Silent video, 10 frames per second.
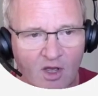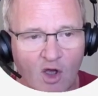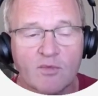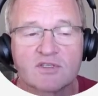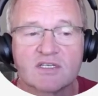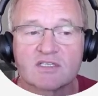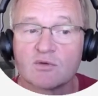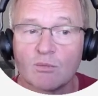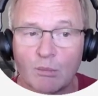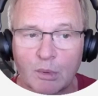Home
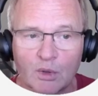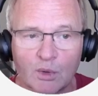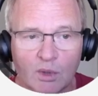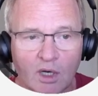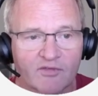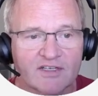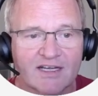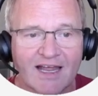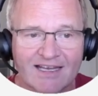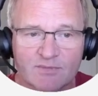Assistant Blue offered
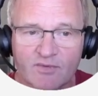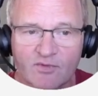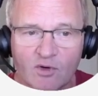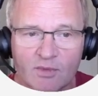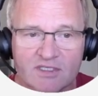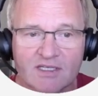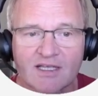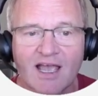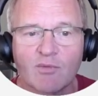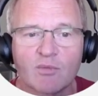enhanced performance and
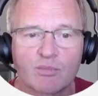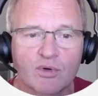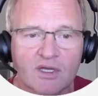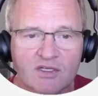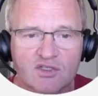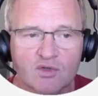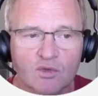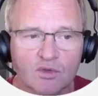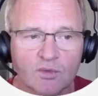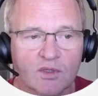came with
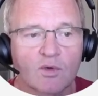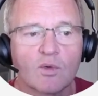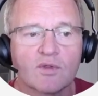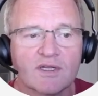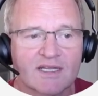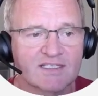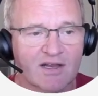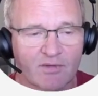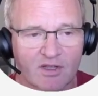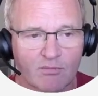pre-installed with all the
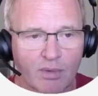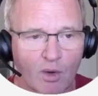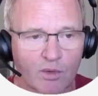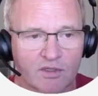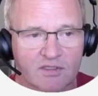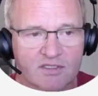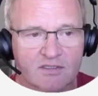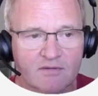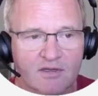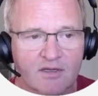necessary
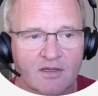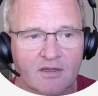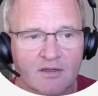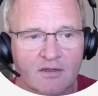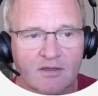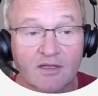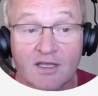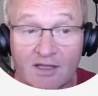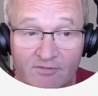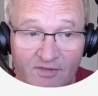components. The
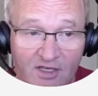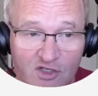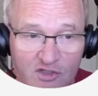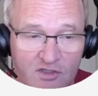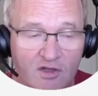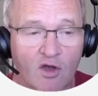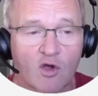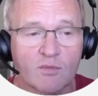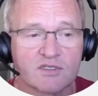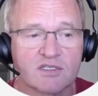key features of the
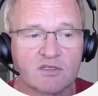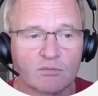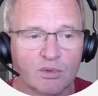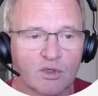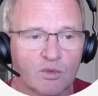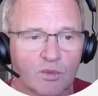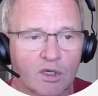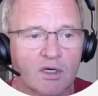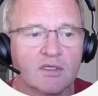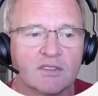Home Assistant Blue
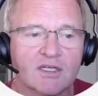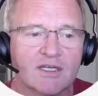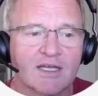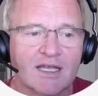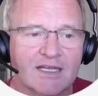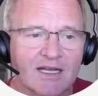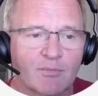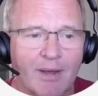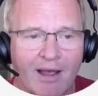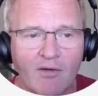were: it had a
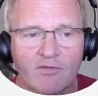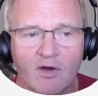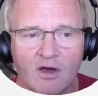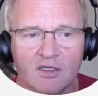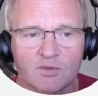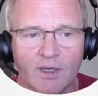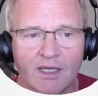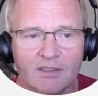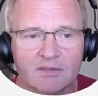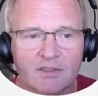powerful
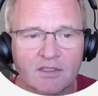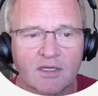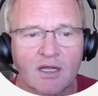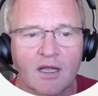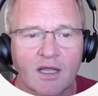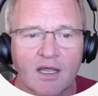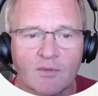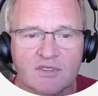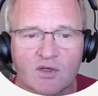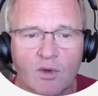hardware, it
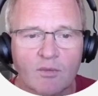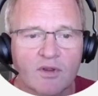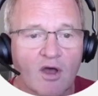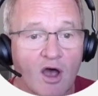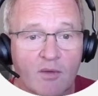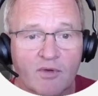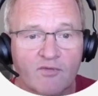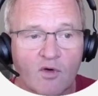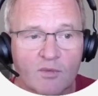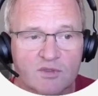was equipped with a
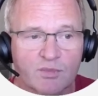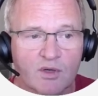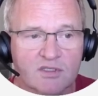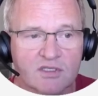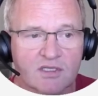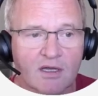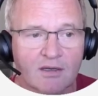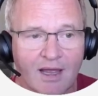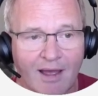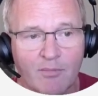high-performance processor,
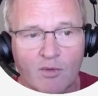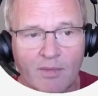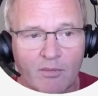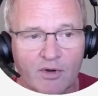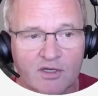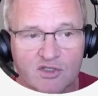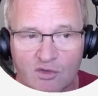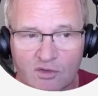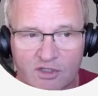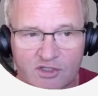ample memory and
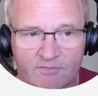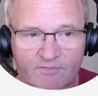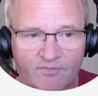storage.